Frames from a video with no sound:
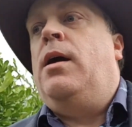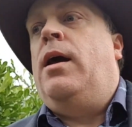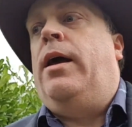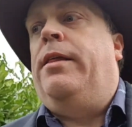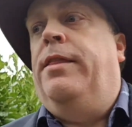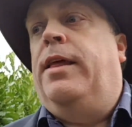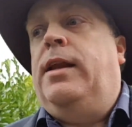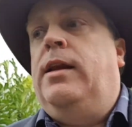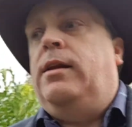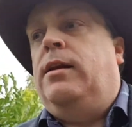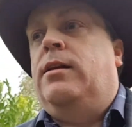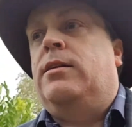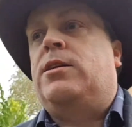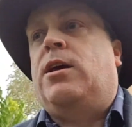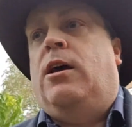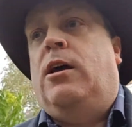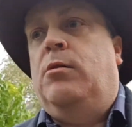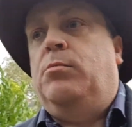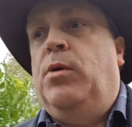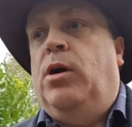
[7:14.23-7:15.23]
And then in a
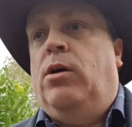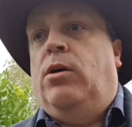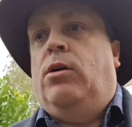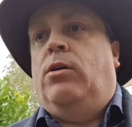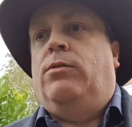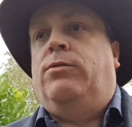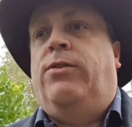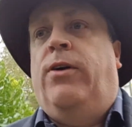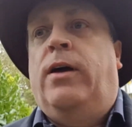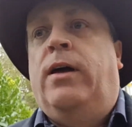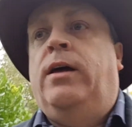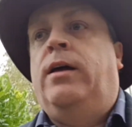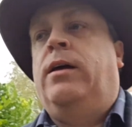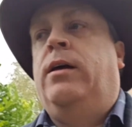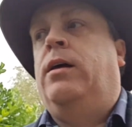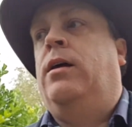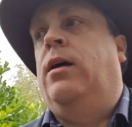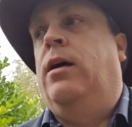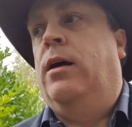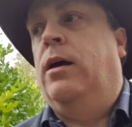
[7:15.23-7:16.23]
time of
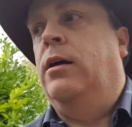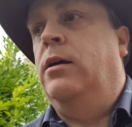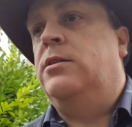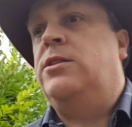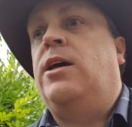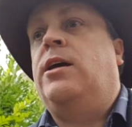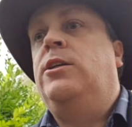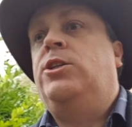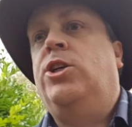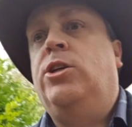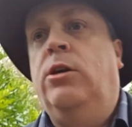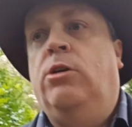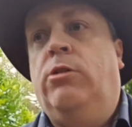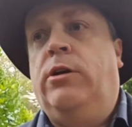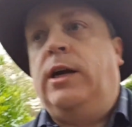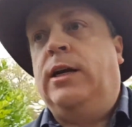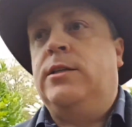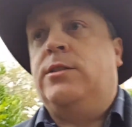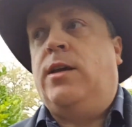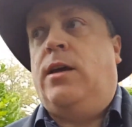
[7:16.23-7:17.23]
uh, tension
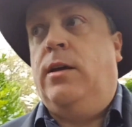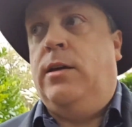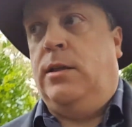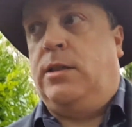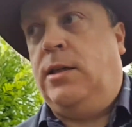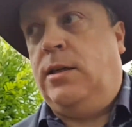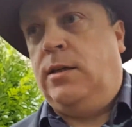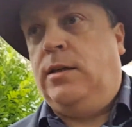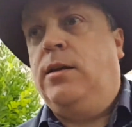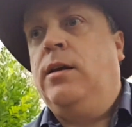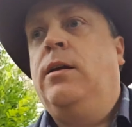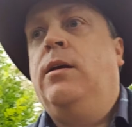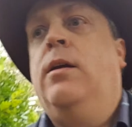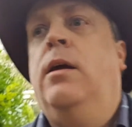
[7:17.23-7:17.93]
or anxiety,